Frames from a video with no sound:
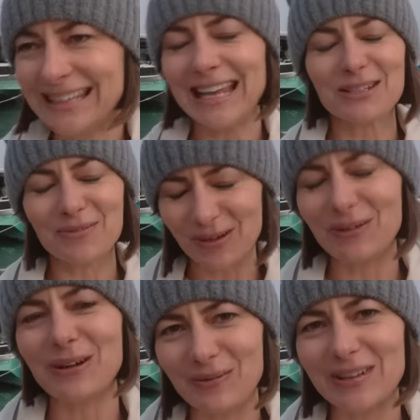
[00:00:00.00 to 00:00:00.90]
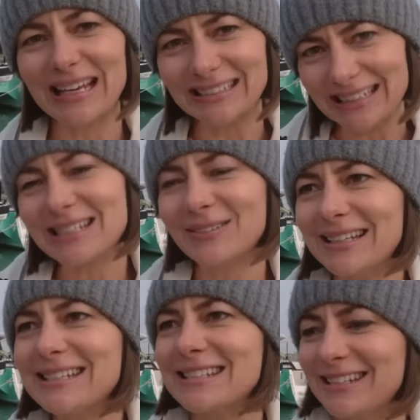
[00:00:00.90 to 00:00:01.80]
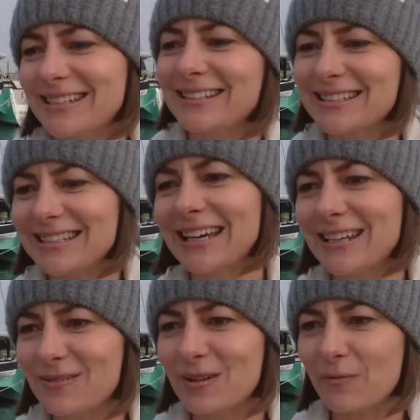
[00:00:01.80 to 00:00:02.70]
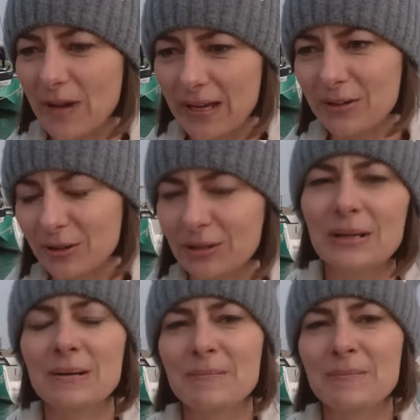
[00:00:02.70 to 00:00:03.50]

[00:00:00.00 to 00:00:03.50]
that's what going over that list was. So that's kind of the final,